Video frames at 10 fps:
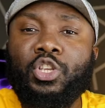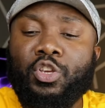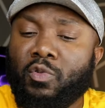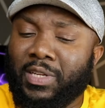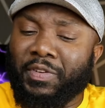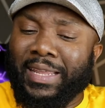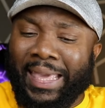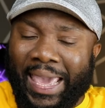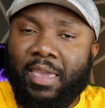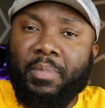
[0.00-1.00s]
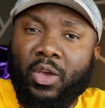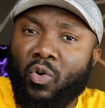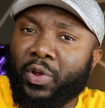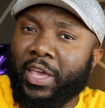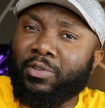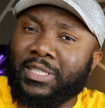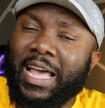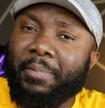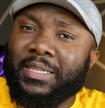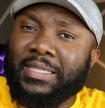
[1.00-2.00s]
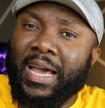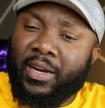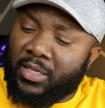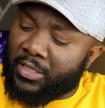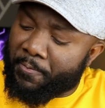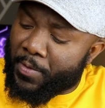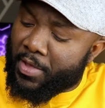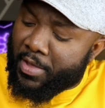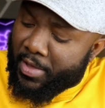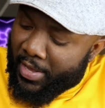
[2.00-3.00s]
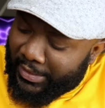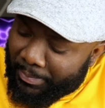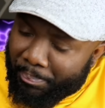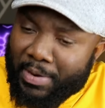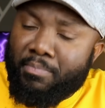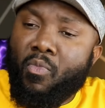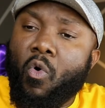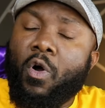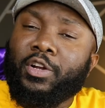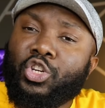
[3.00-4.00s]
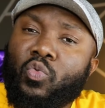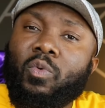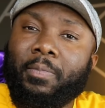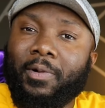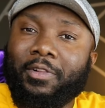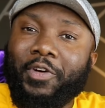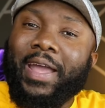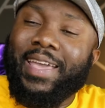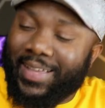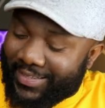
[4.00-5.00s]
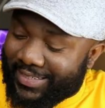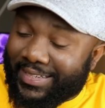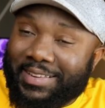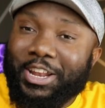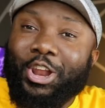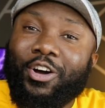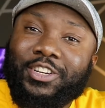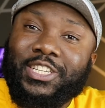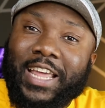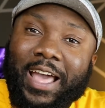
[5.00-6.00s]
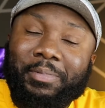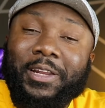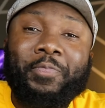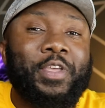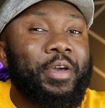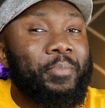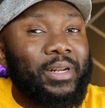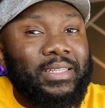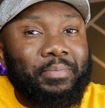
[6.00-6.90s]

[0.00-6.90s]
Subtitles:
to use. Even gaming on here on the Tab S9 it's a bit more doable. Like it's still a large tablet, but